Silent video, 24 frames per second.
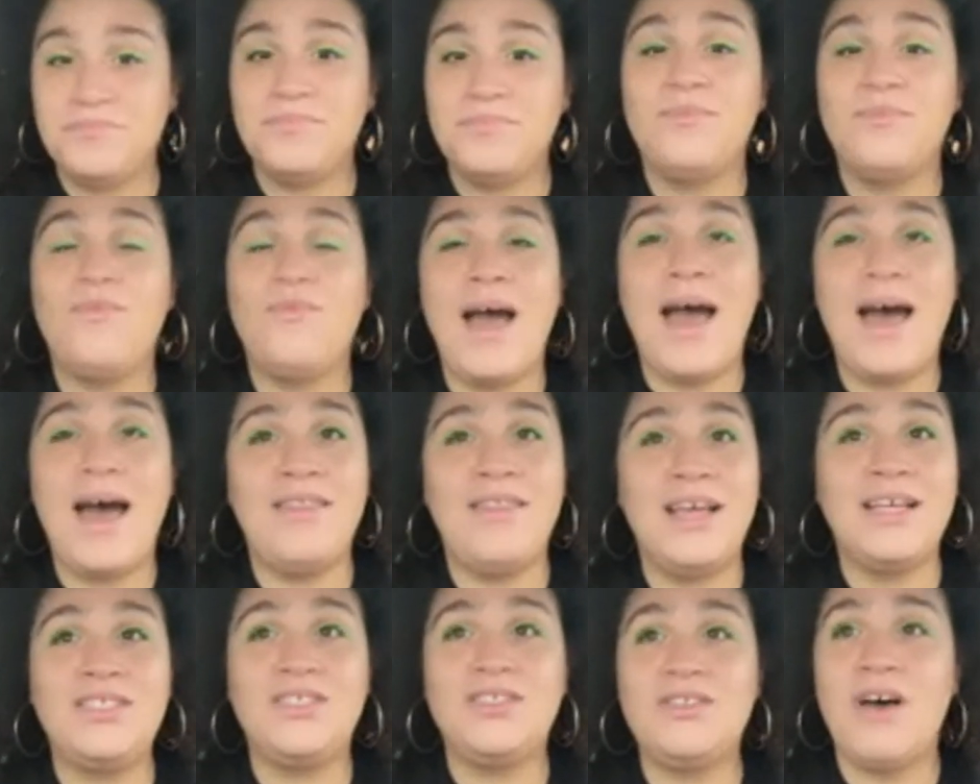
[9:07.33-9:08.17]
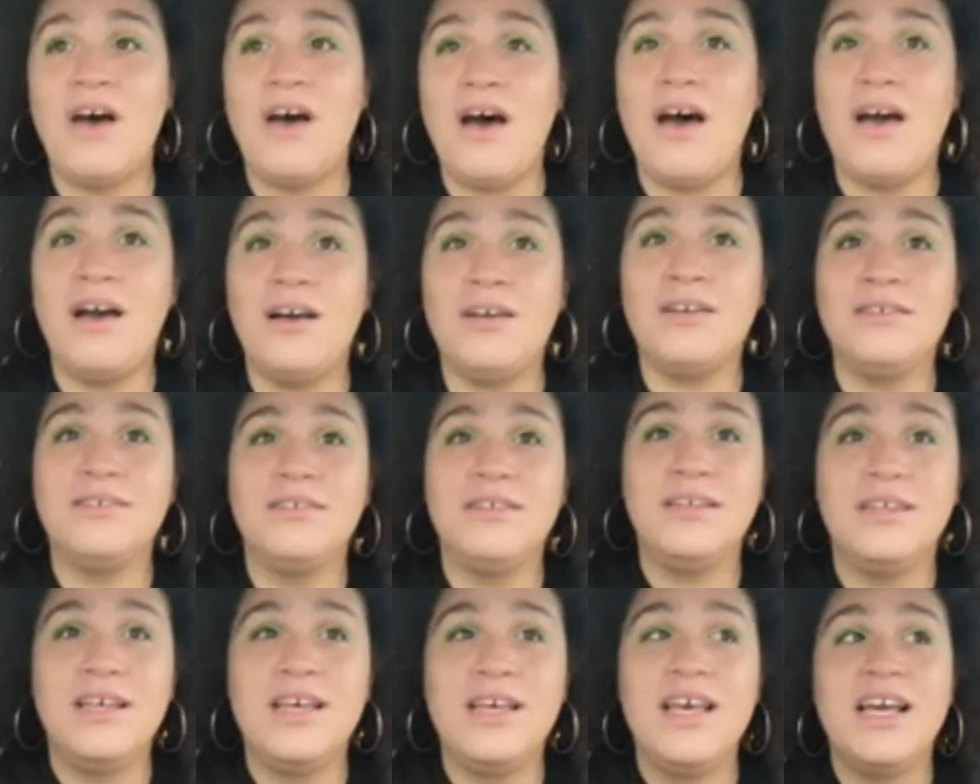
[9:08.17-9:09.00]
Wow, that song.
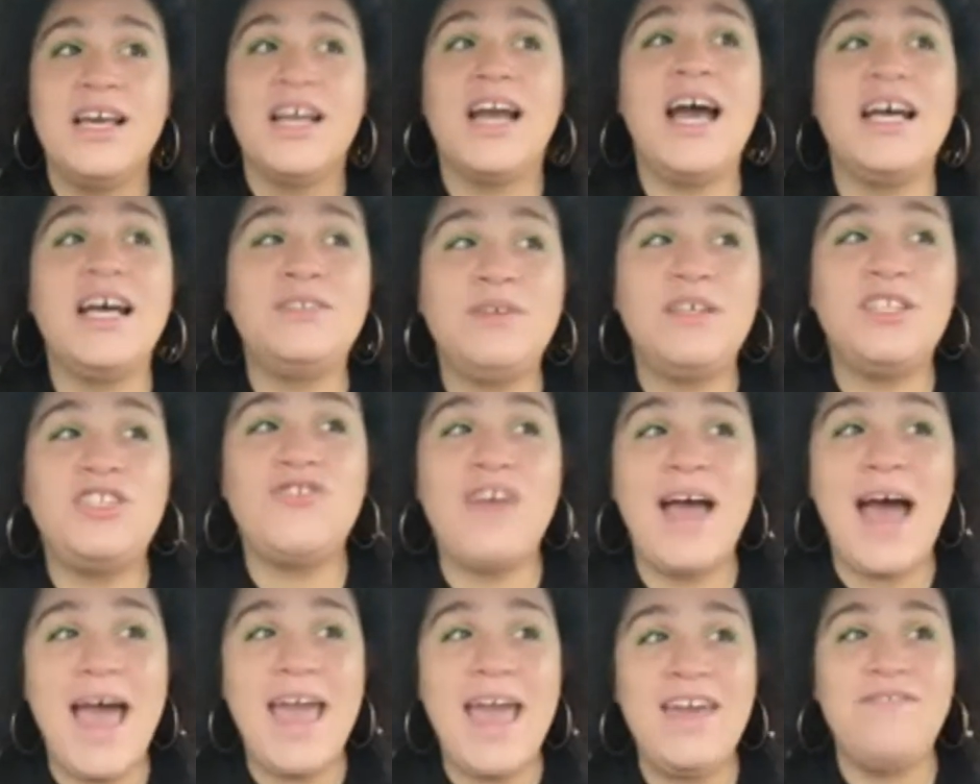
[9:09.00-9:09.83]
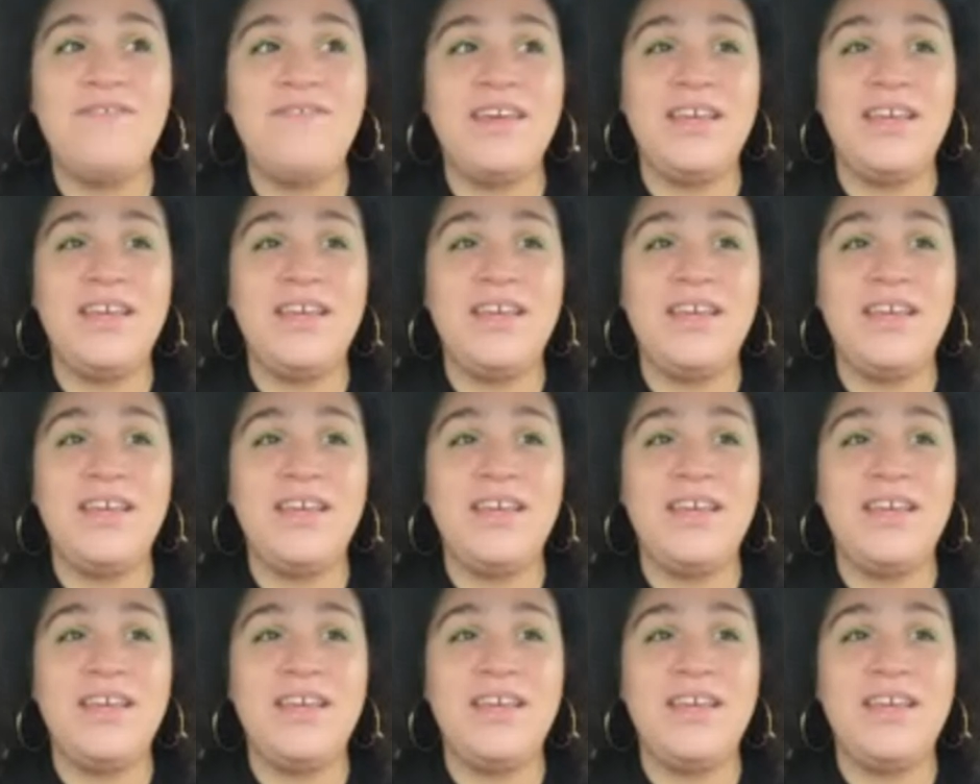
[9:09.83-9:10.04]
Cause we're driving